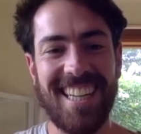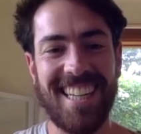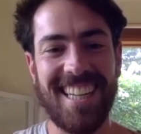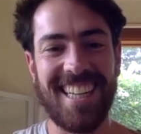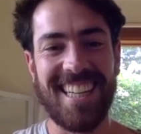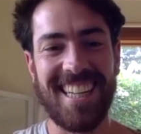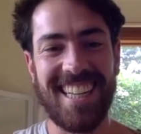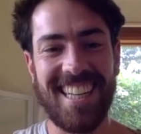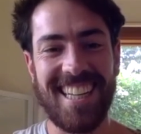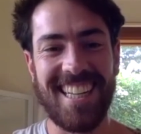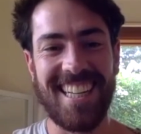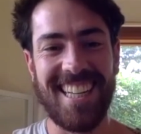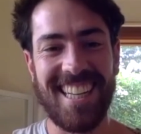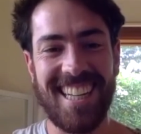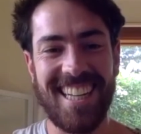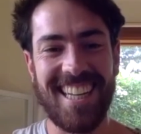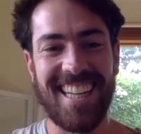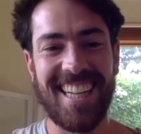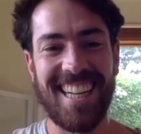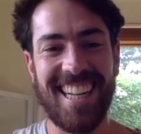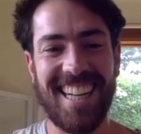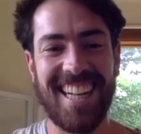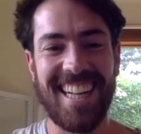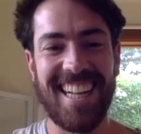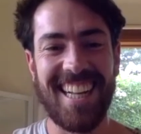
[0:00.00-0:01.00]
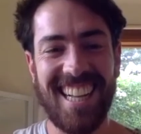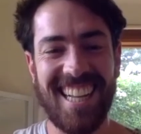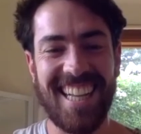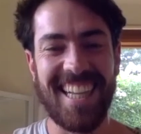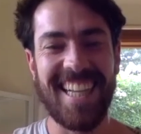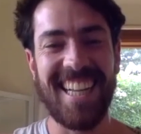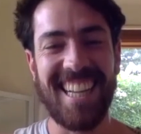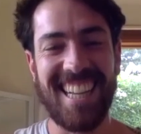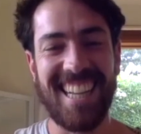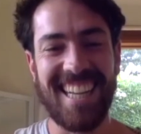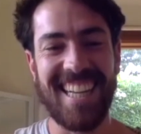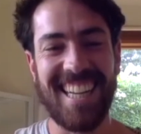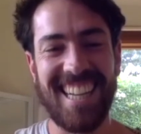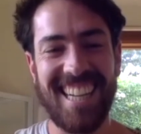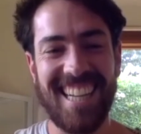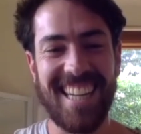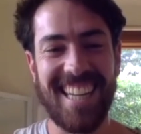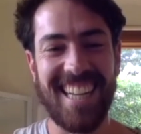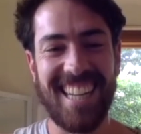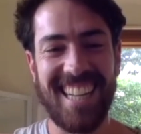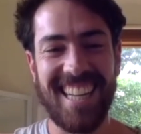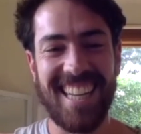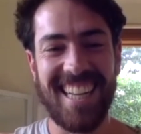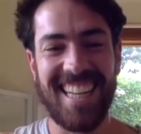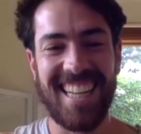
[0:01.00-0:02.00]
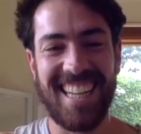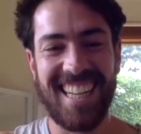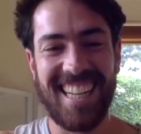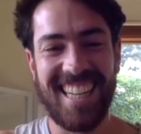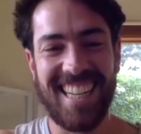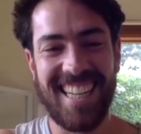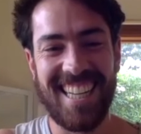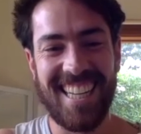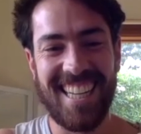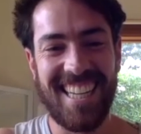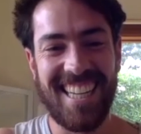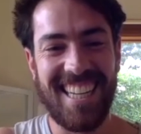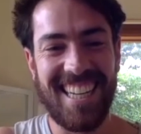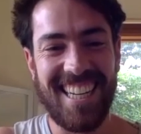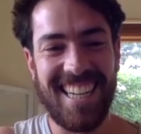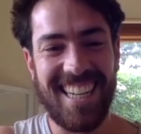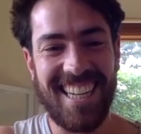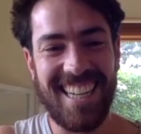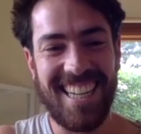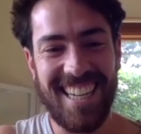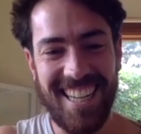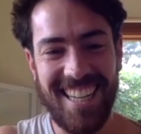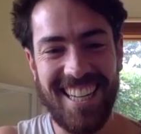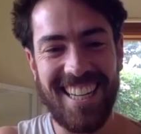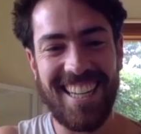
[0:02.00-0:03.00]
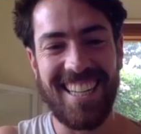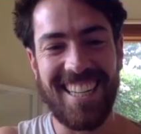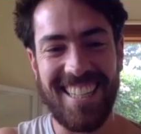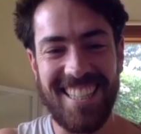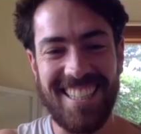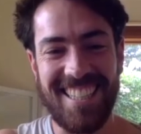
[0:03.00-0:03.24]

This person isn't speaking.